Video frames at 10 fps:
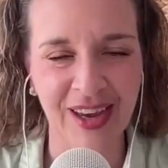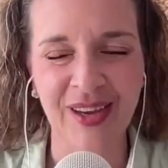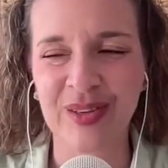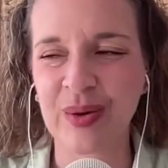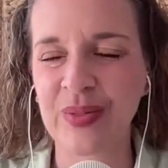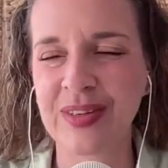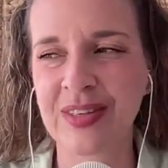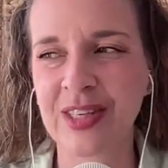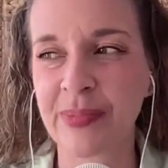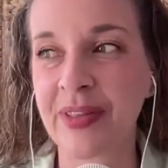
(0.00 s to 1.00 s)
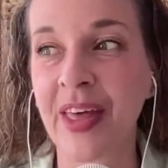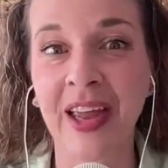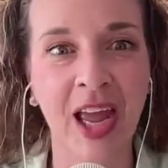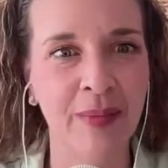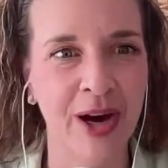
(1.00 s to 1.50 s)
So this is something that
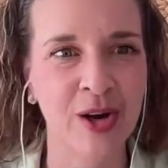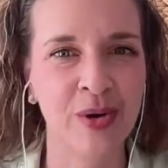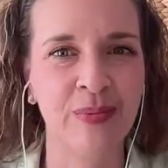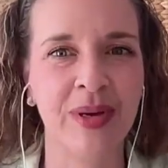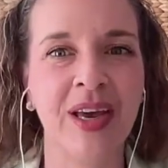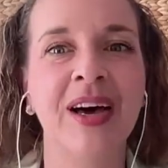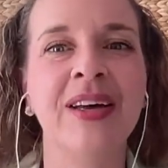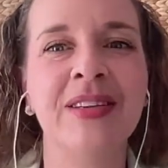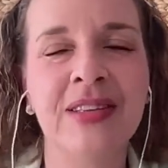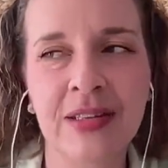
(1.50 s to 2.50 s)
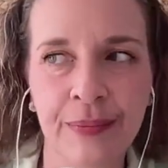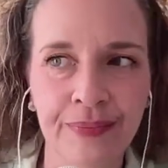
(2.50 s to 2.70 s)
came out because